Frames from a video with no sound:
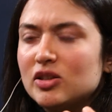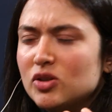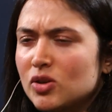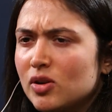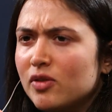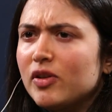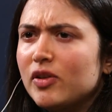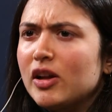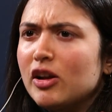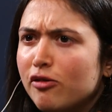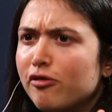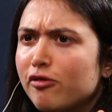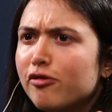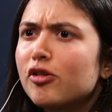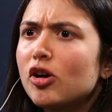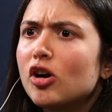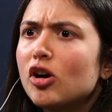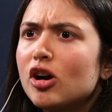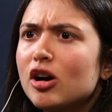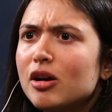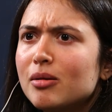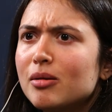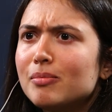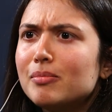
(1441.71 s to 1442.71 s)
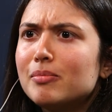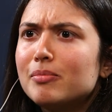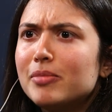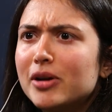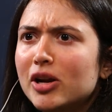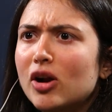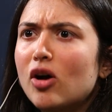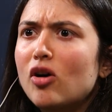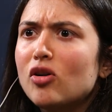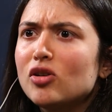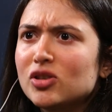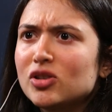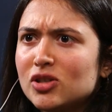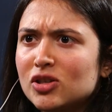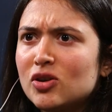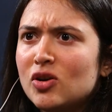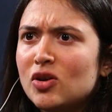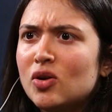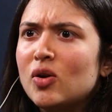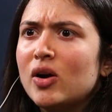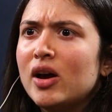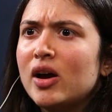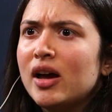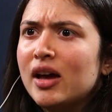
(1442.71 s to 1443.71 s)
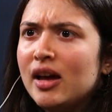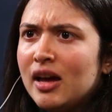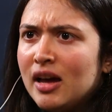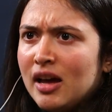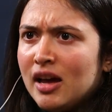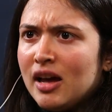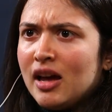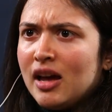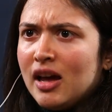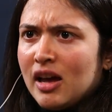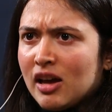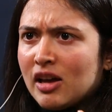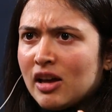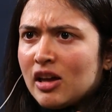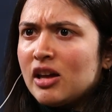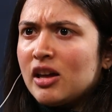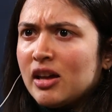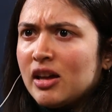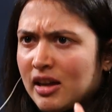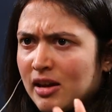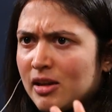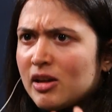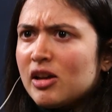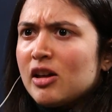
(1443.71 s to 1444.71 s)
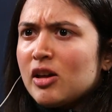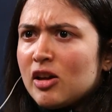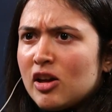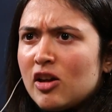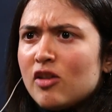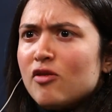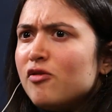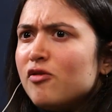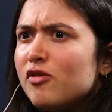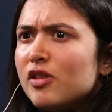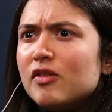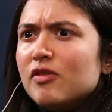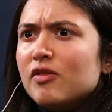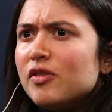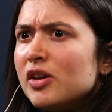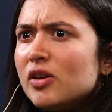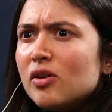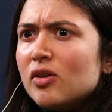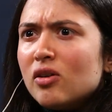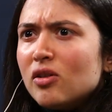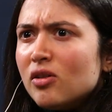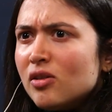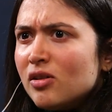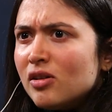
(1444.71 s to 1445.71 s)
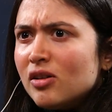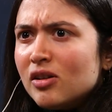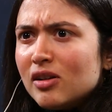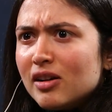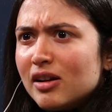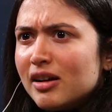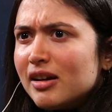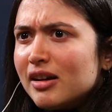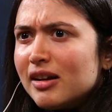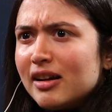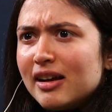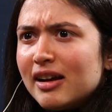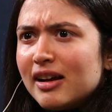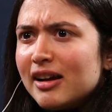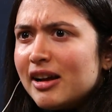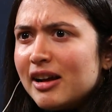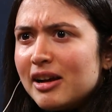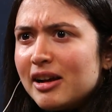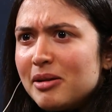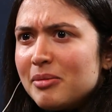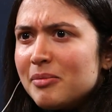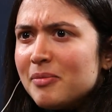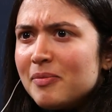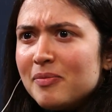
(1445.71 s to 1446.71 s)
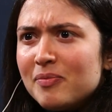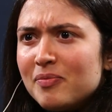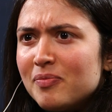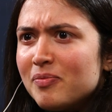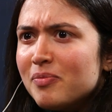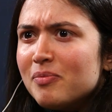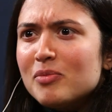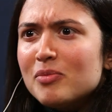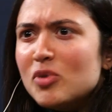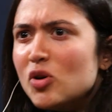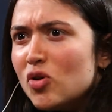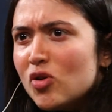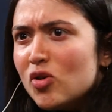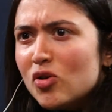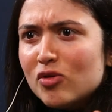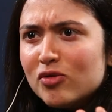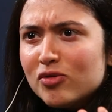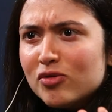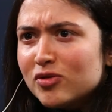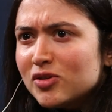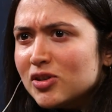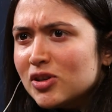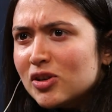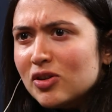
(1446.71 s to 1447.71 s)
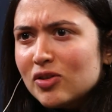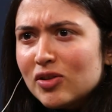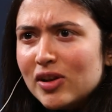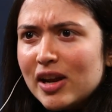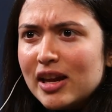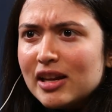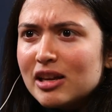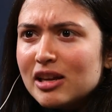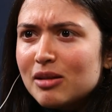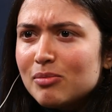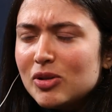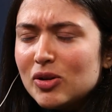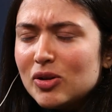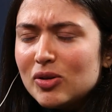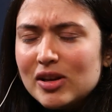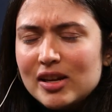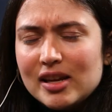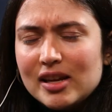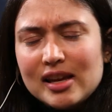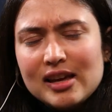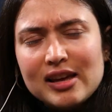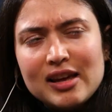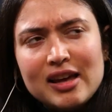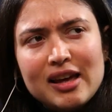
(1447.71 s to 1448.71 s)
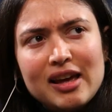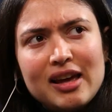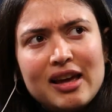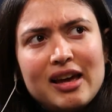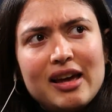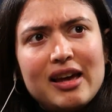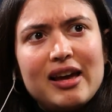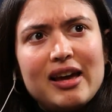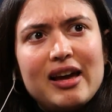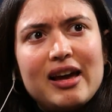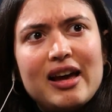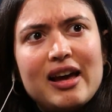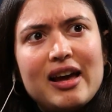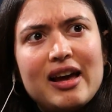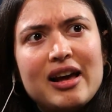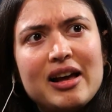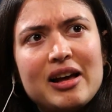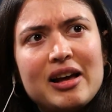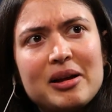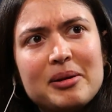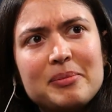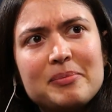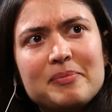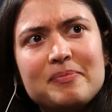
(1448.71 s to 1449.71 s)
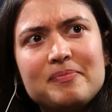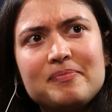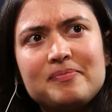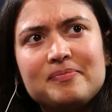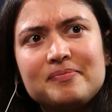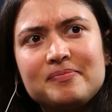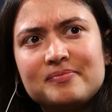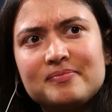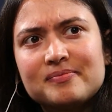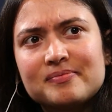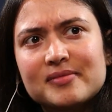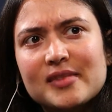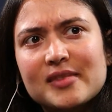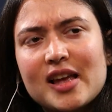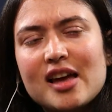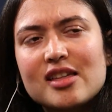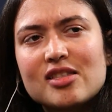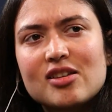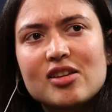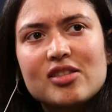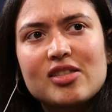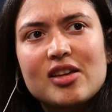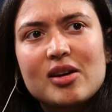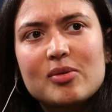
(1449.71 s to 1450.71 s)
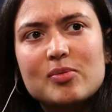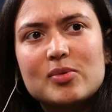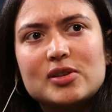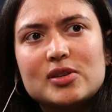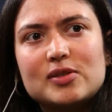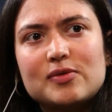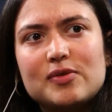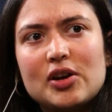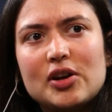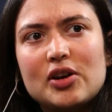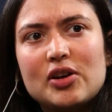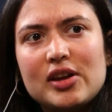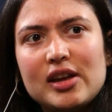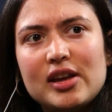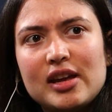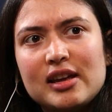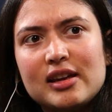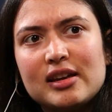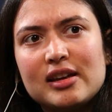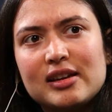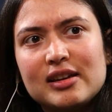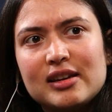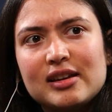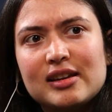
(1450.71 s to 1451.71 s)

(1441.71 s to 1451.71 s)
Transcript: sort of like firm, but also convivial move to create community. I thought that was very,